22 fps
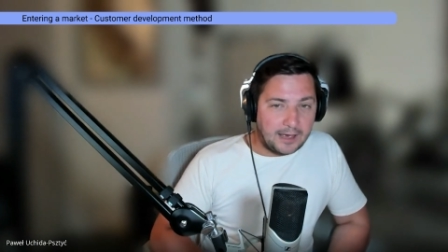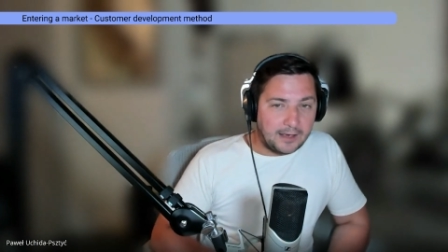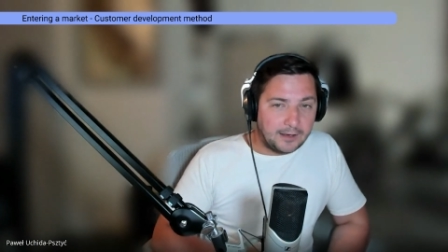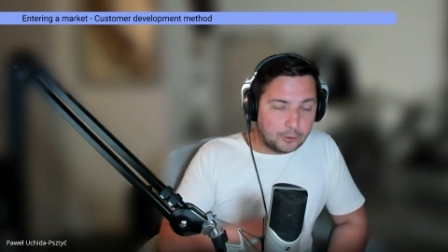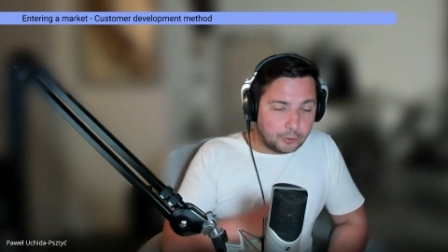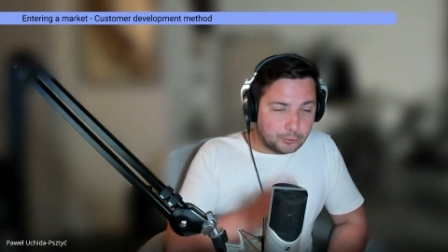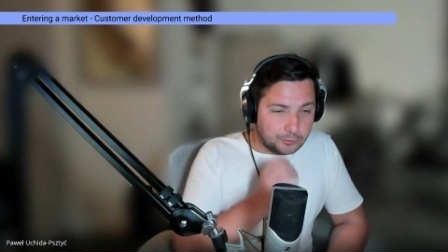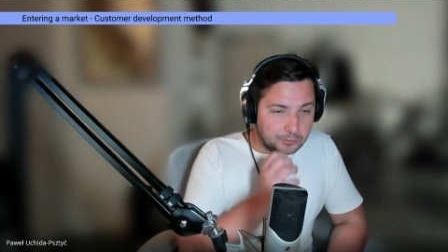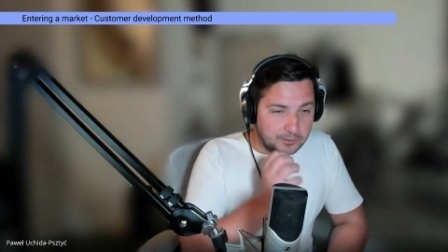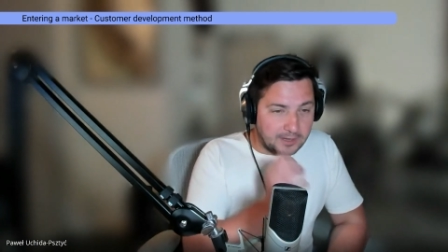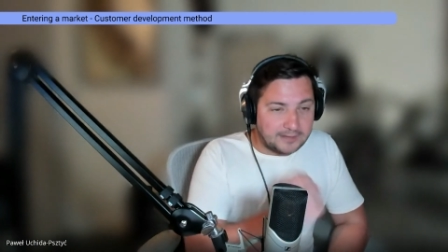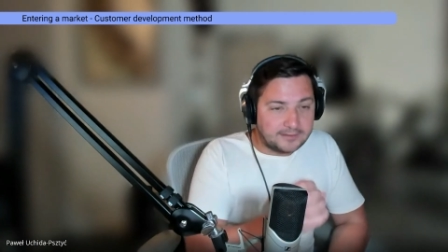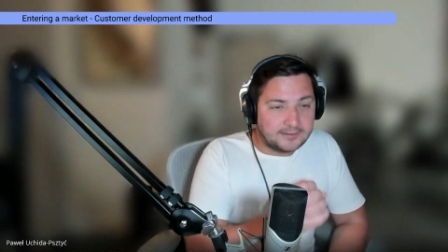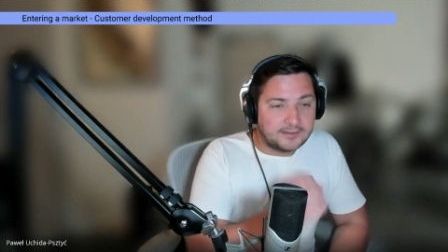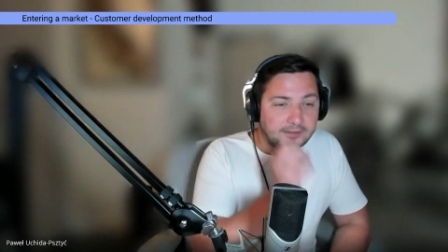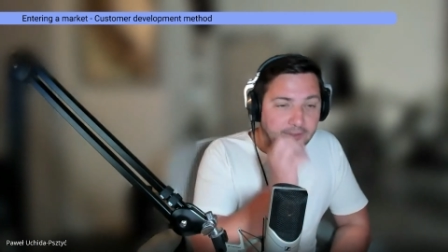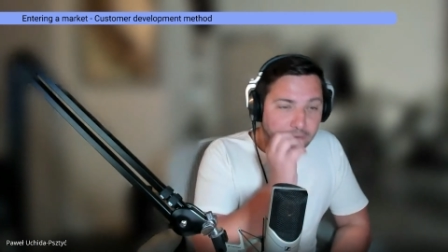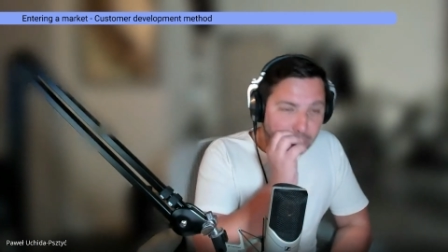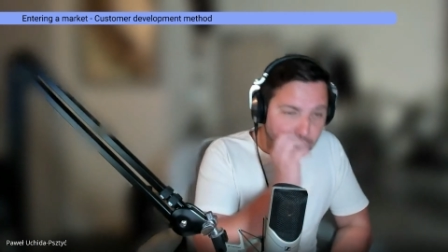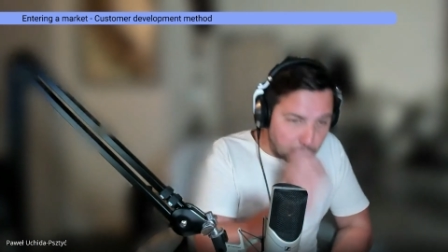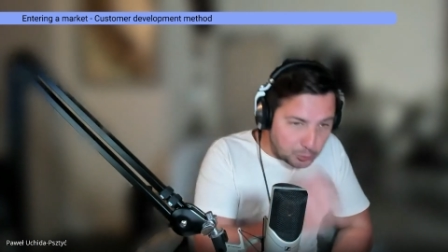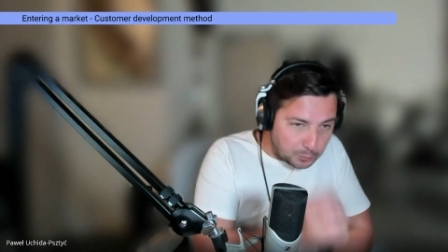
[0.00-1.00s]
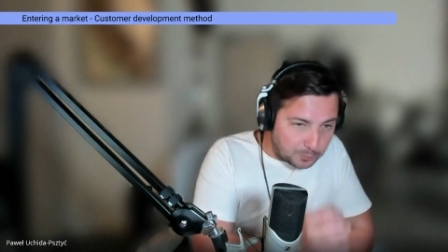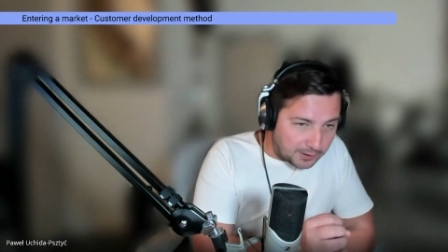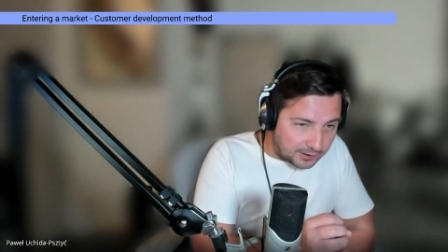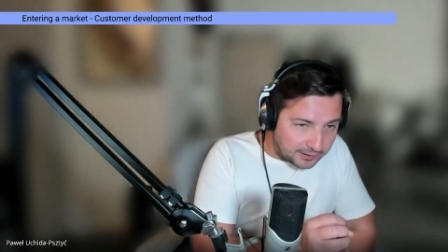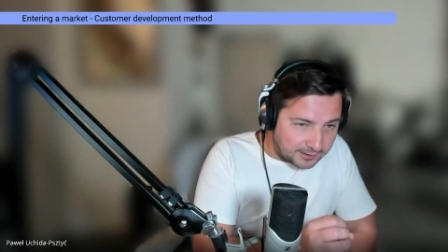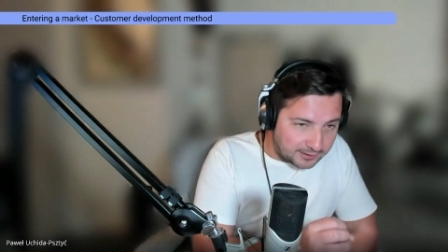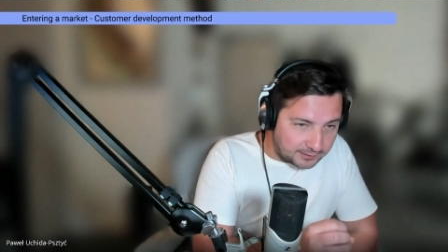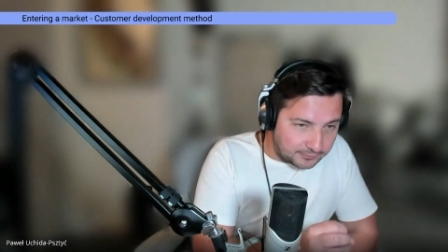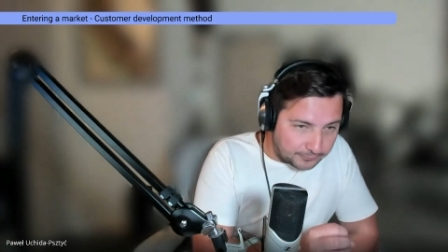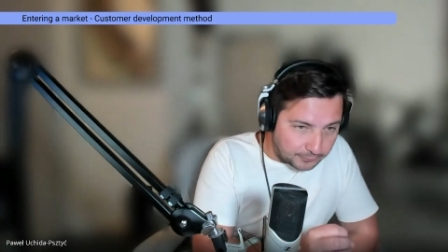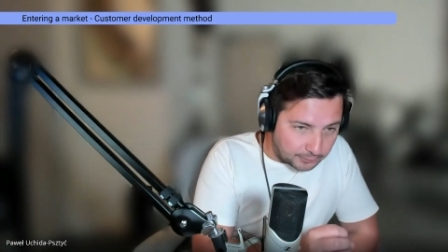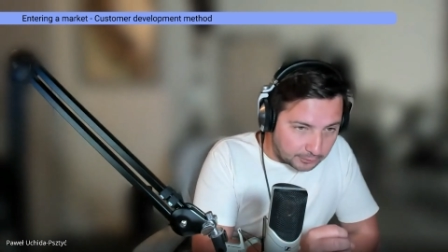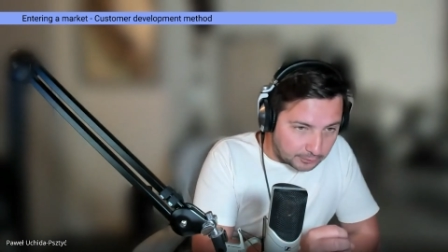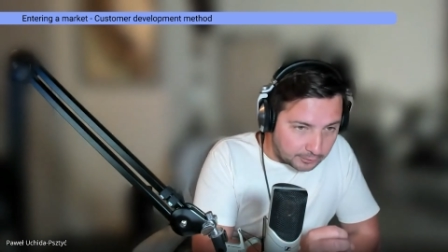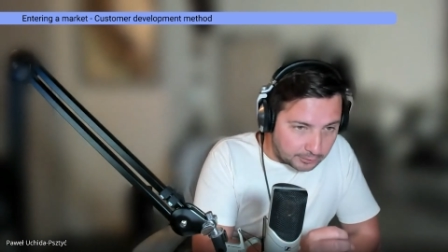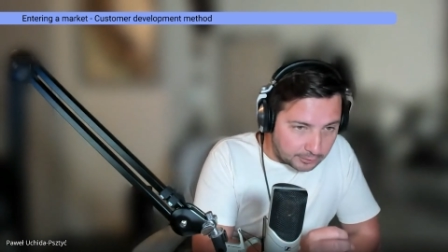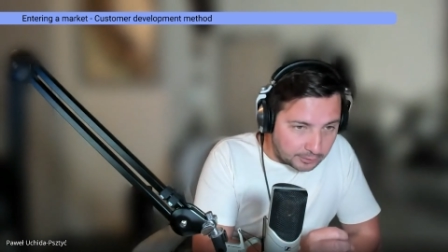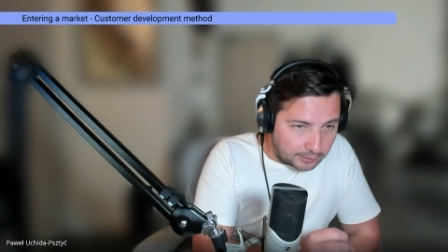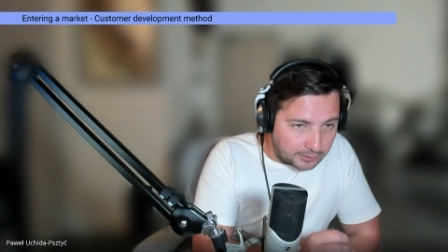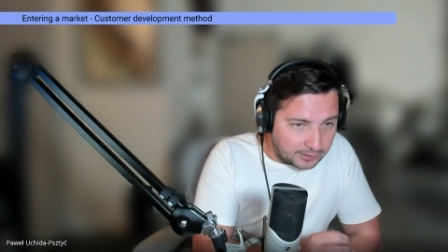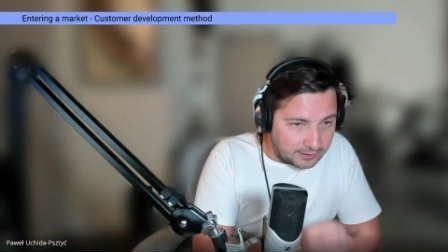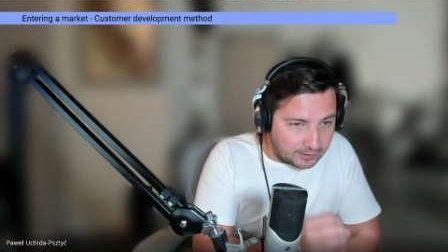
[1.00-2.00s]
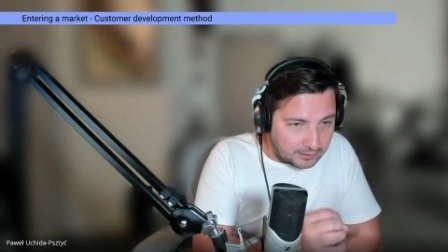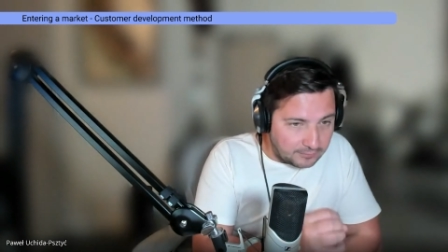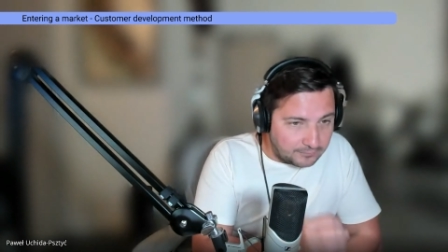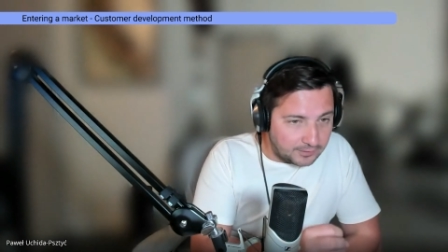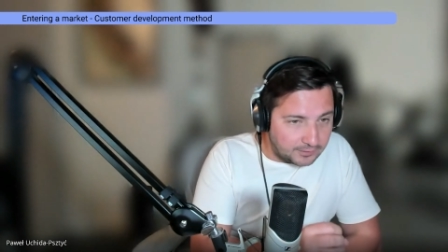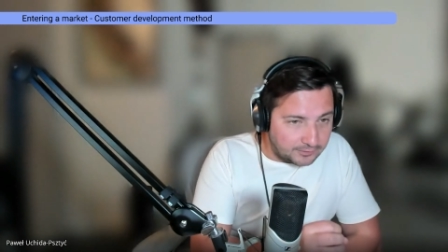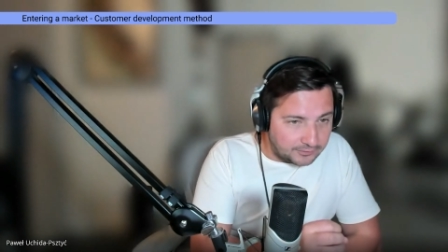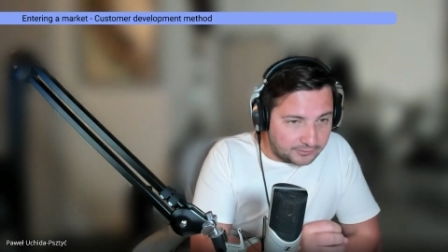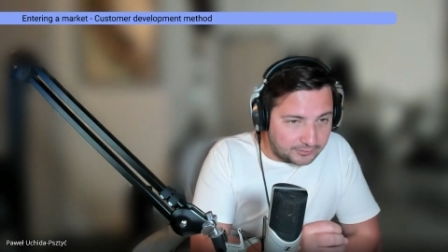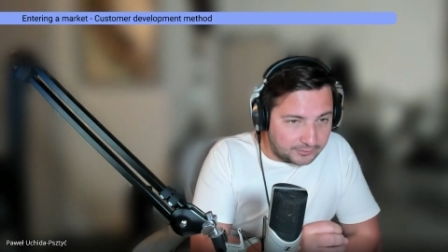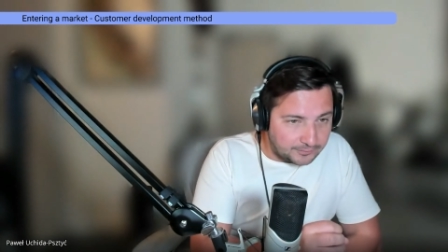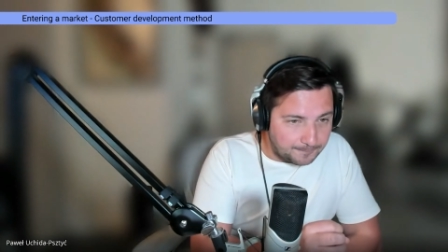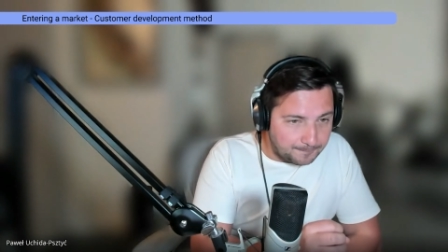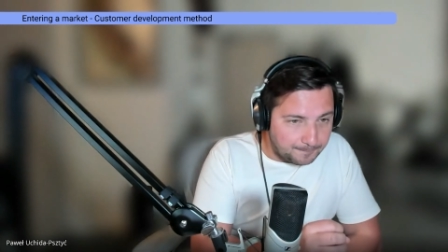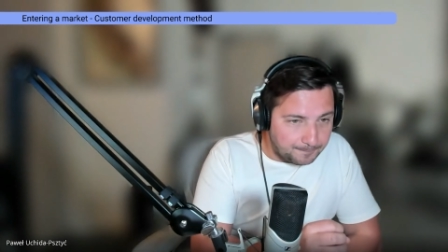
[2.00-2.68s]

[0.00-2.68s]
created a new market for EVs.